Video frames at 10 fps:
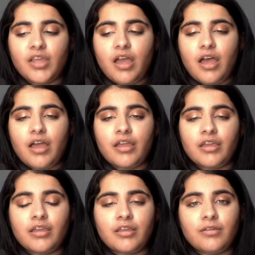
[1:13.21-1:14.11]

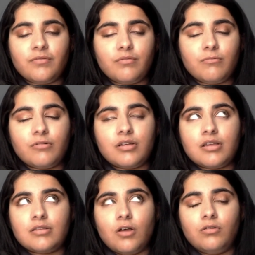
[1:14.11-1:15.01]
I
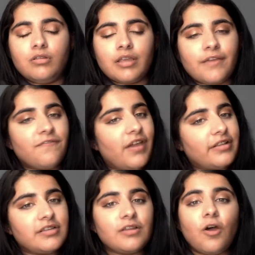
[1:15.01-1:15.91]
was only
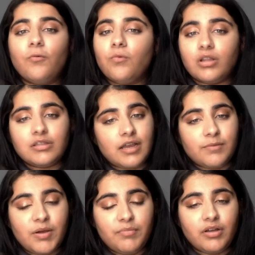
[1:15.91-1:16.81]
affected on one side of
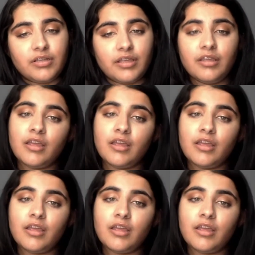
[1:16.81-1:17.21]
my body.